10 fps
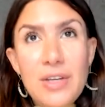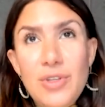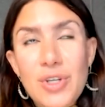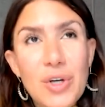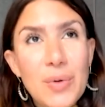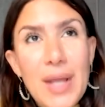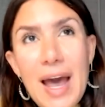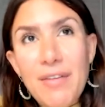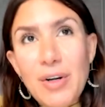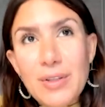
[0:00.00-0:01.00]
You don't
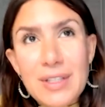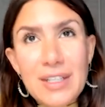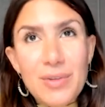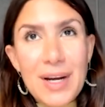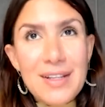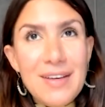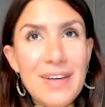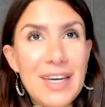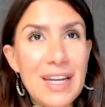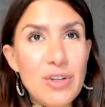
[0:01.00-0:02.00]
have all the
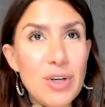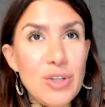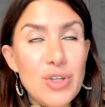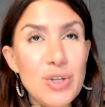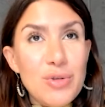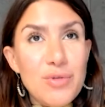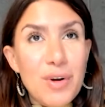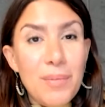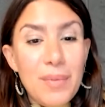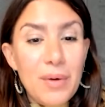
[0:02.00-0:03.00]
interactivity that you can choose
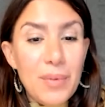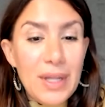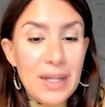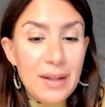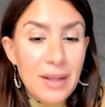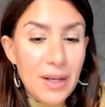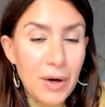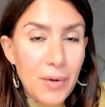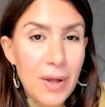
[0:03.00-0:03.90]
from within, you know,